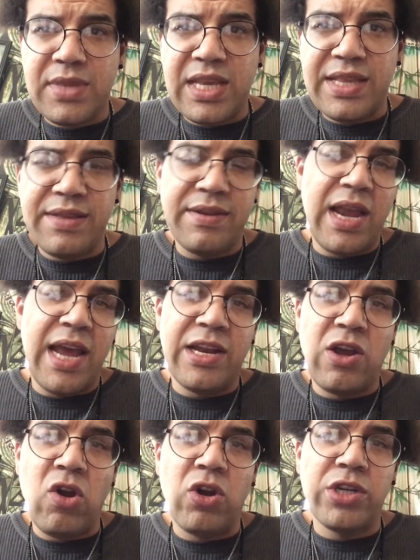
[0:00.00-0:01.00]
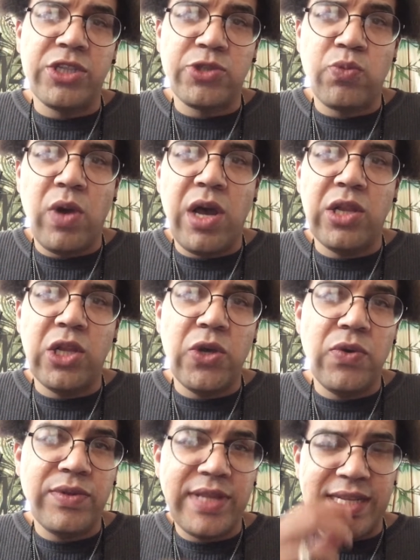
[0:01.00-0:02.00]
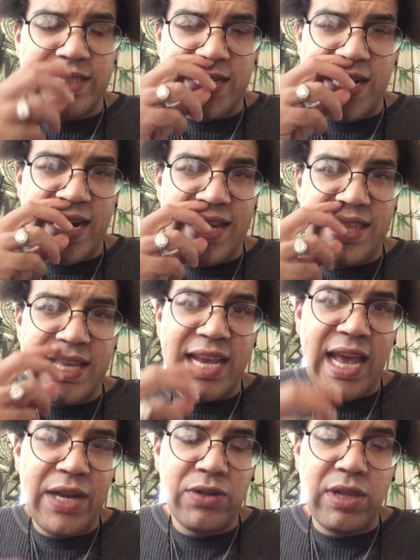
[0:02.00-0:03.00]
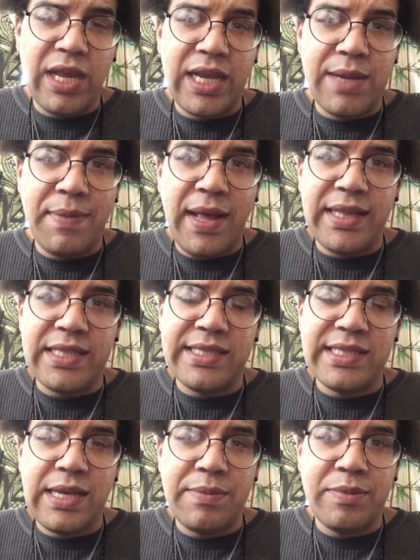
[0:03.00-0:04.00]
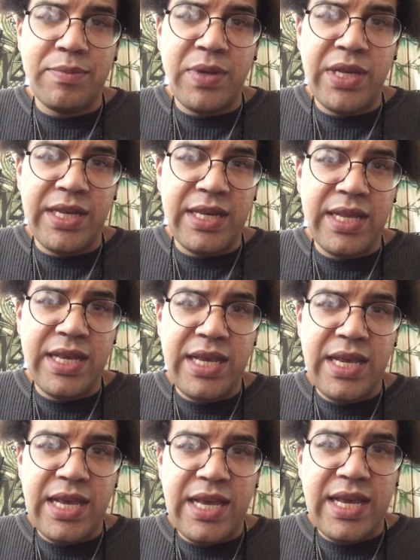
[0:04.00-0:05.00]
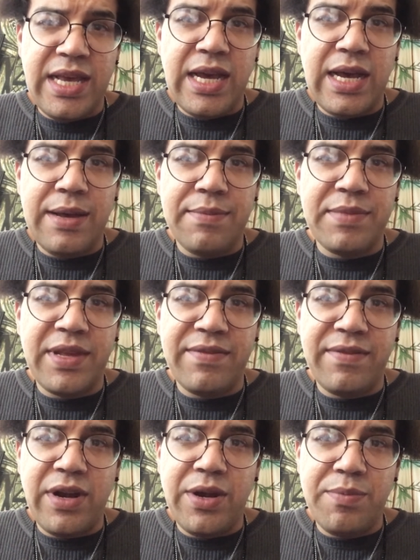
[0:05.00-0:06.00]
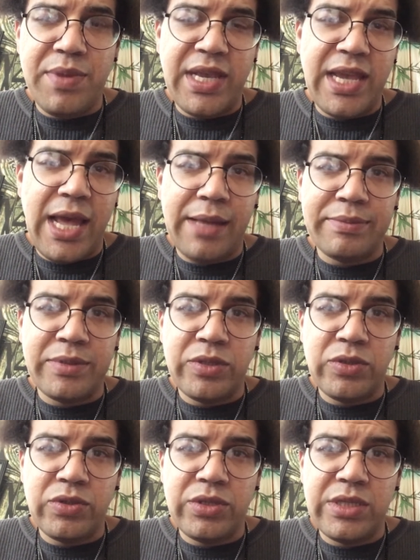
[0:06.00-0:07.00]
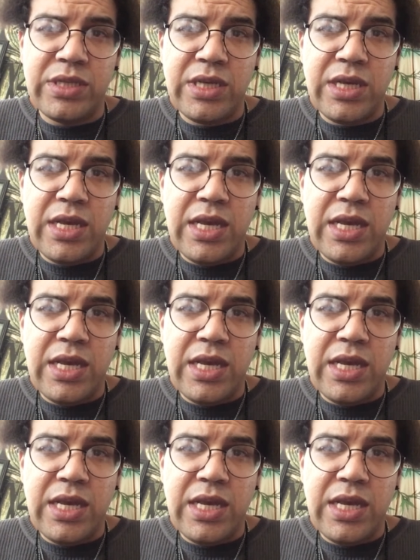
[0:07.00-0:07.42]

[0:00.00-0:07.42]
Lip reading: They're kind of hard to swallow. That's another thing I don't like about this supplement. They're very big capsules, and